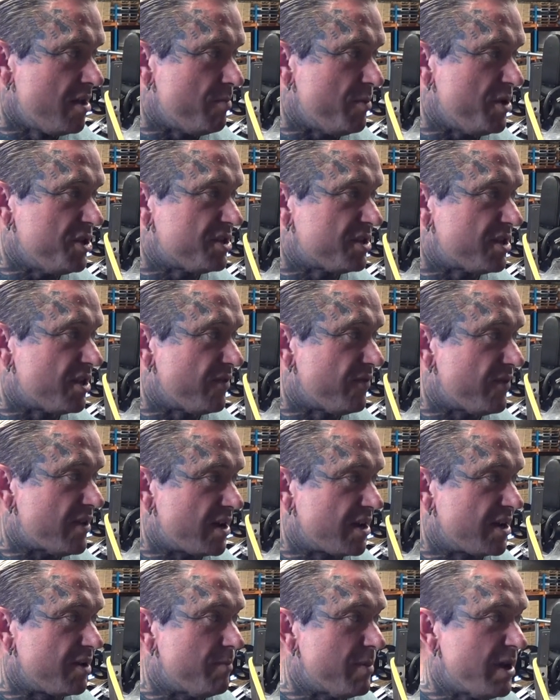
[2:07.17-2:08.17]
Mr.
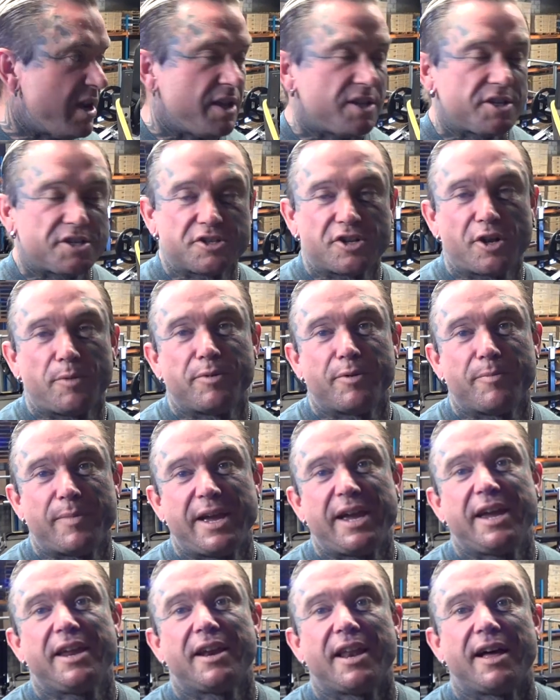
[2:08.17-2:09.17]
fucking man, stop a
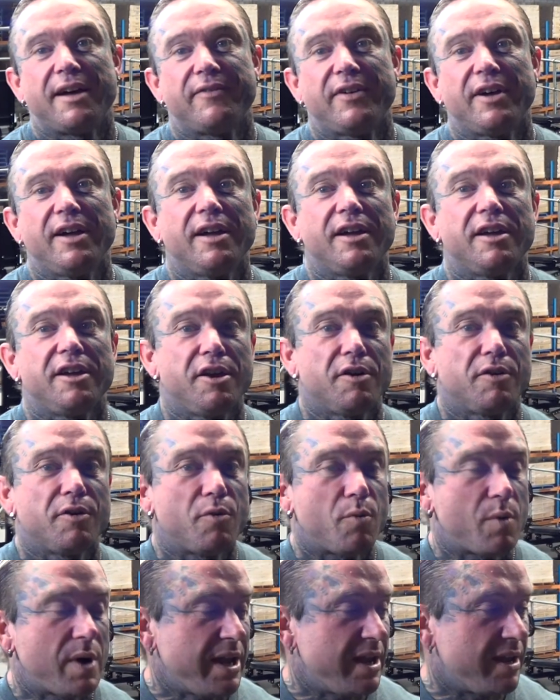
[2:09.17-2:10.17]
man lover, you're
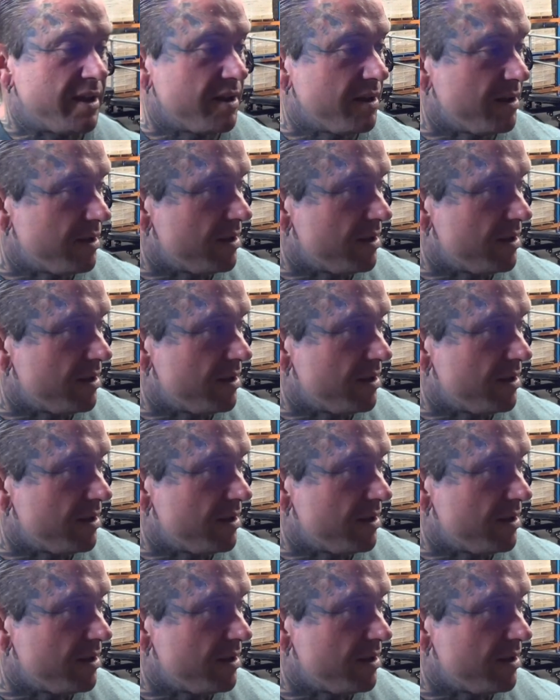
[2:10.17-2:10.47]
a wank.